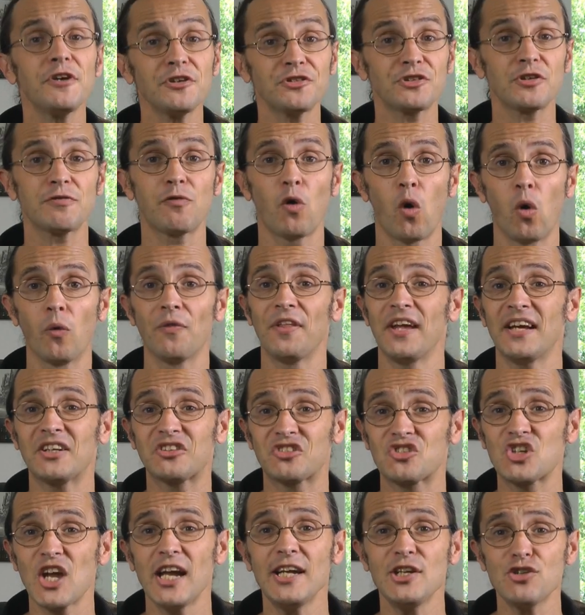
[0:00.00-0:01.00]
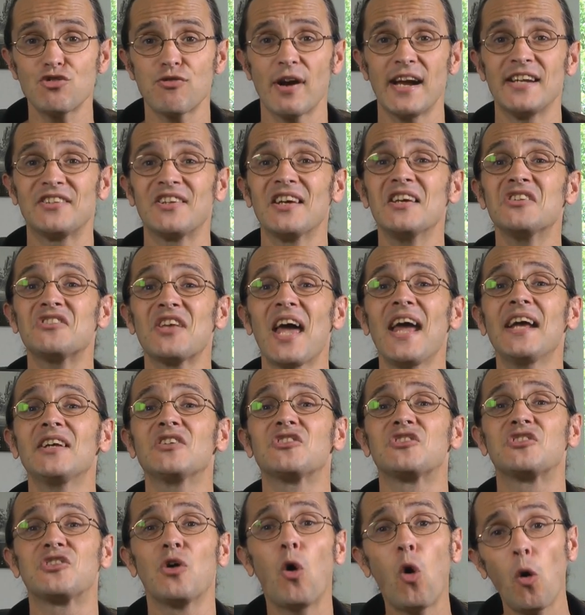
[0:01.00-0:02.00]
First of all, the exchange rate is
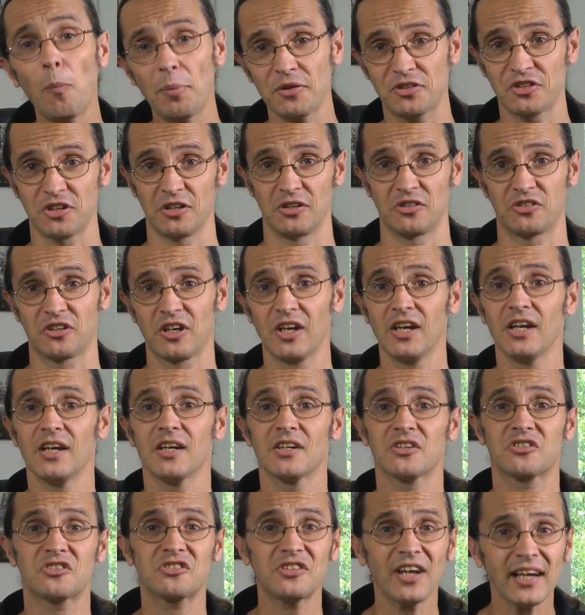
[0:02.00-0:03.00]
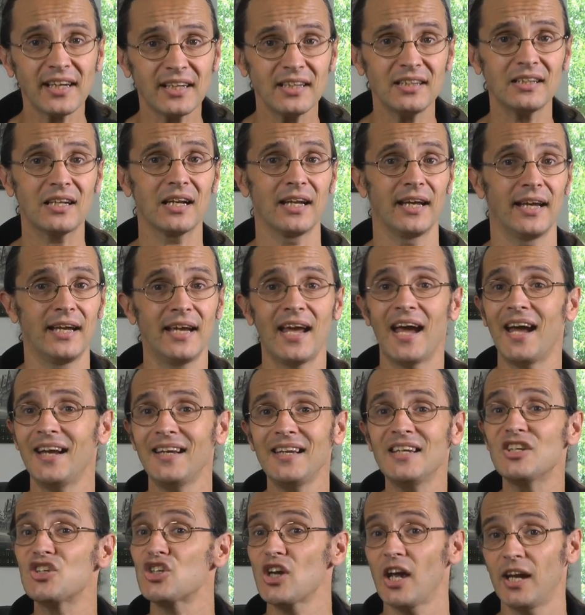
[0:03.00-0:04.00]
exorbitant. Secondly,
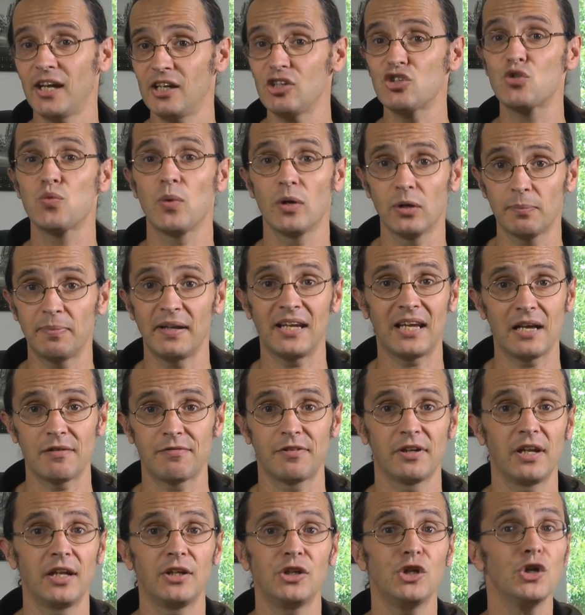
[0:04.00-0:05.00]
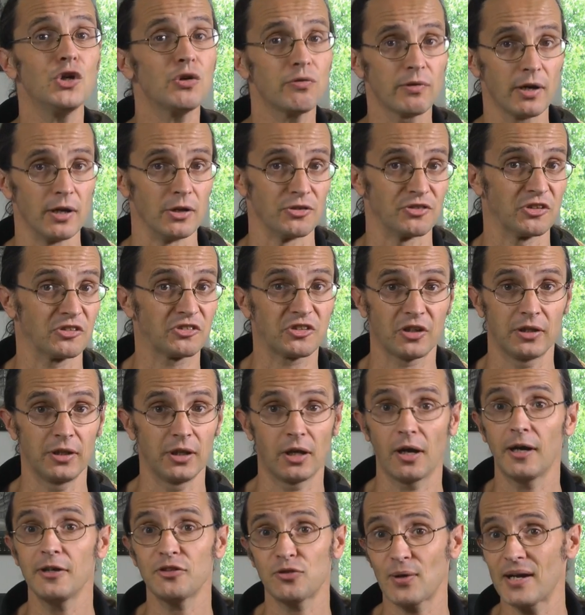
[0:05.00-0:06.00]
any change will be given in euros,
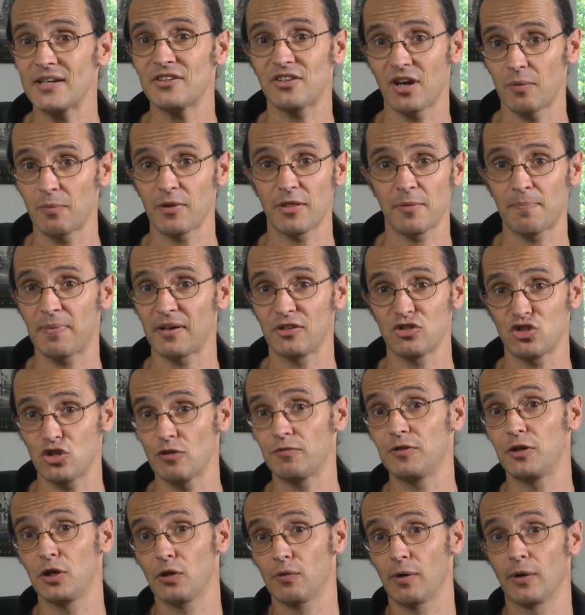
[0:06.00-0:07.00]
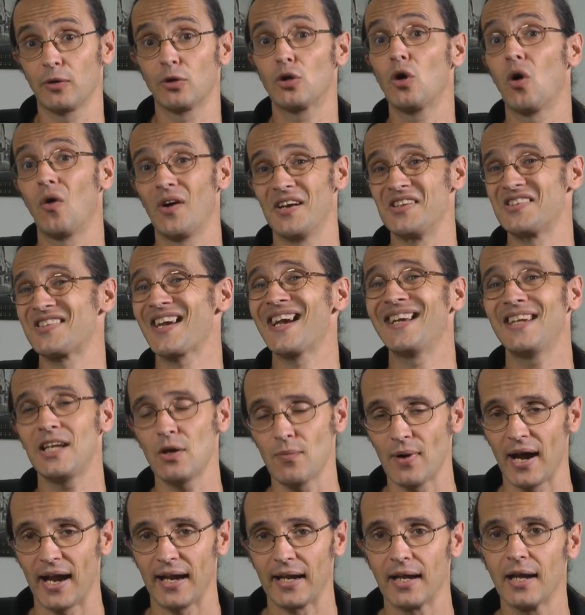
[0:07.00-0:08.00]
so you're going to end up with a bunch of euro coins
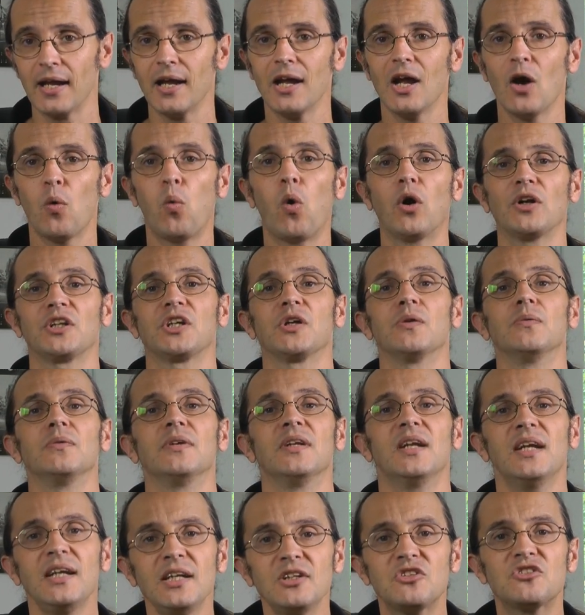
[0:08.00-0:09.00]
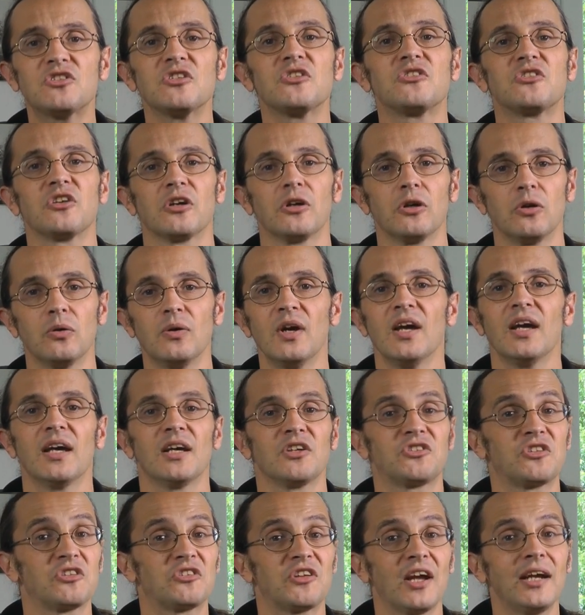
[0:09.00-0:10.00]
anyway. What you need to do
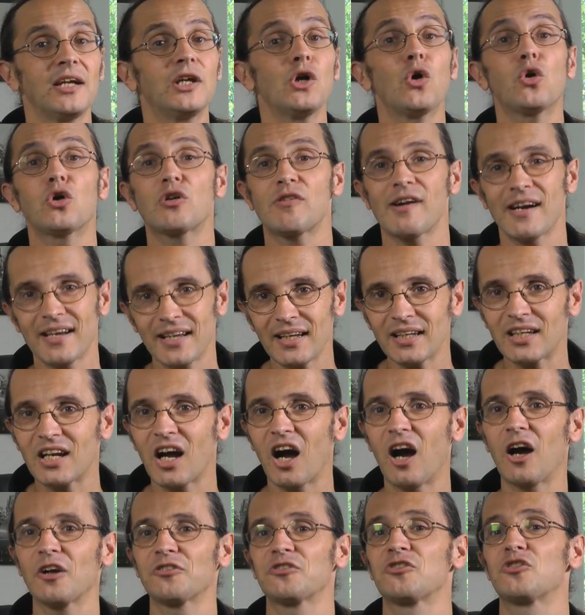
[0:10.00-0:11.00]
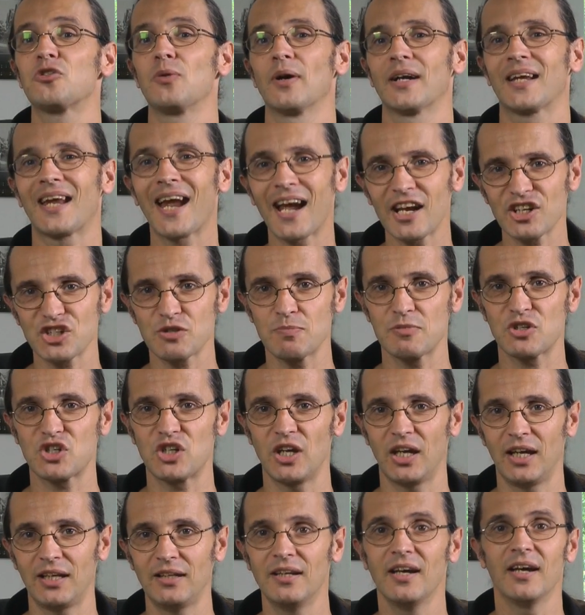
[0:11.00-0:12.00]
is to take your credit card to a cash
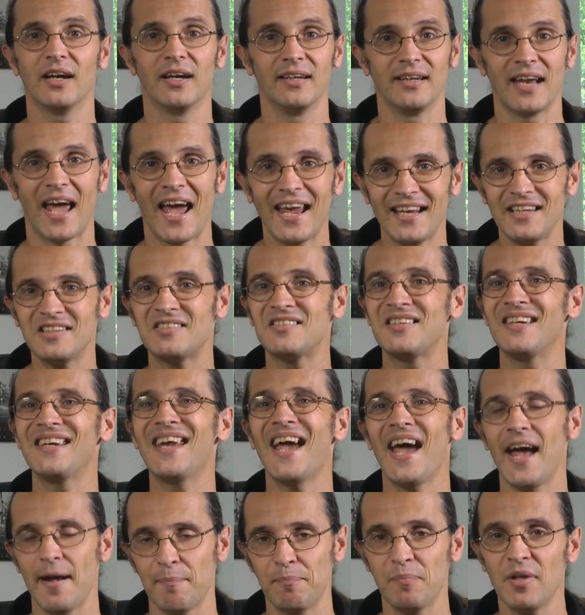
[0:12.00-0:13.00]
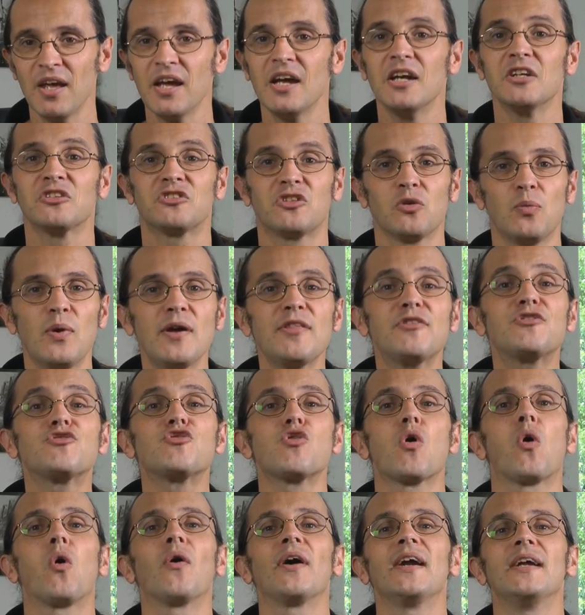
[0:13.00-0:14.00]
machine, an ATM, to
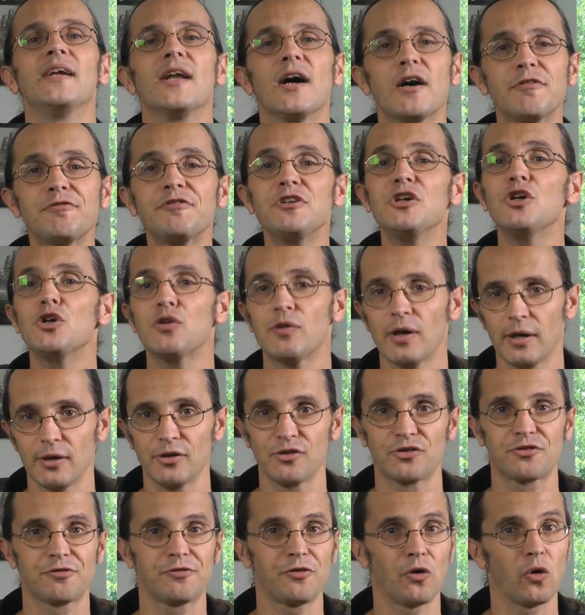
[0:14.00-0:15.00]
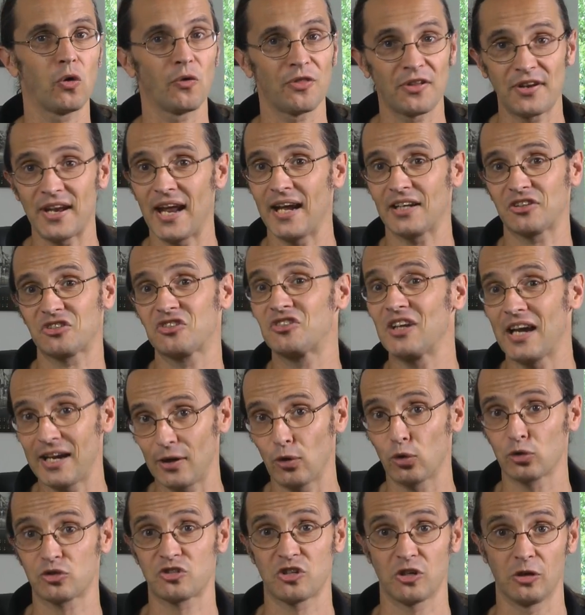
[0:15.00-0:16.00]
withdraw enough euros for the next
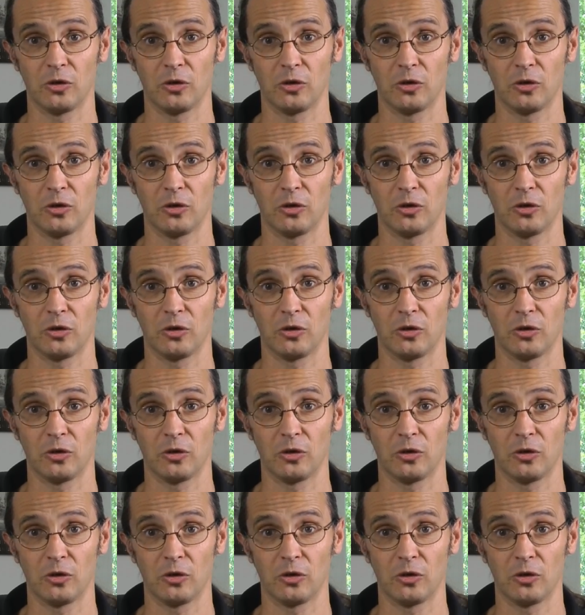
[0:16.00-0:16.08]
day or